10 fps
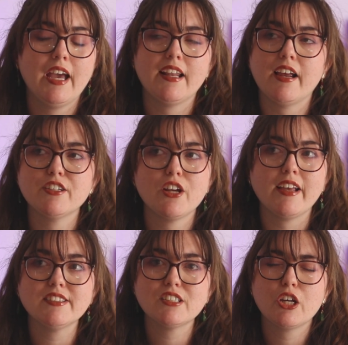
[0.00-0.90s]
and I
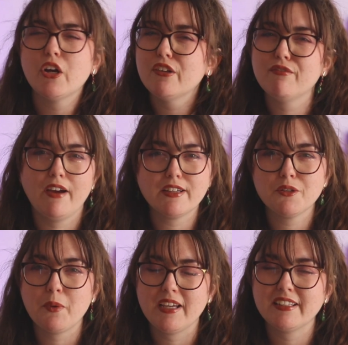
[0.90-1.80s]
just couldn't find
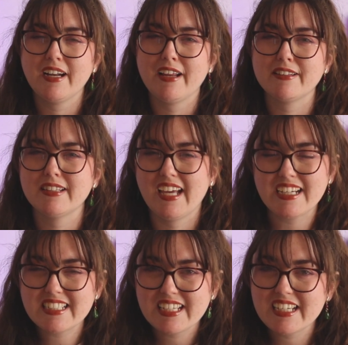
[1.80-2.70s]
a way that I
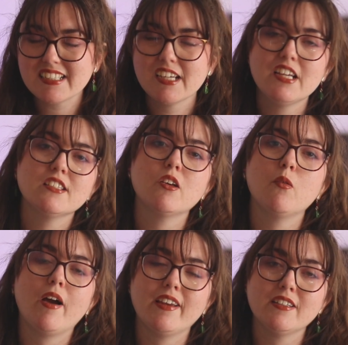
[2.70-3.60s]
liked it.
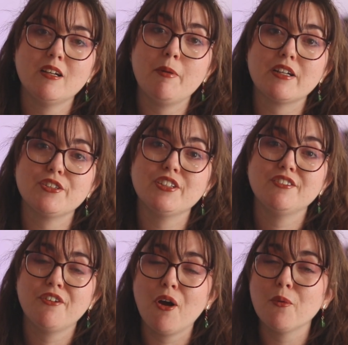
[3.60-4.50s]
So I ended up actually
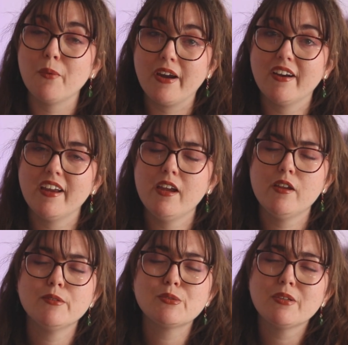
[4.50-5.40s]
not wearing
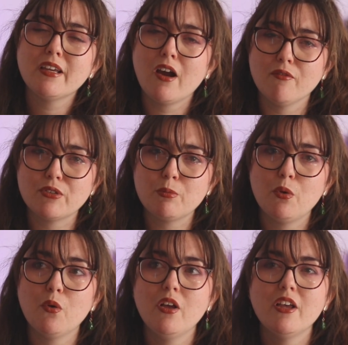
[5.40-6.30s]
it. It was really comfortable.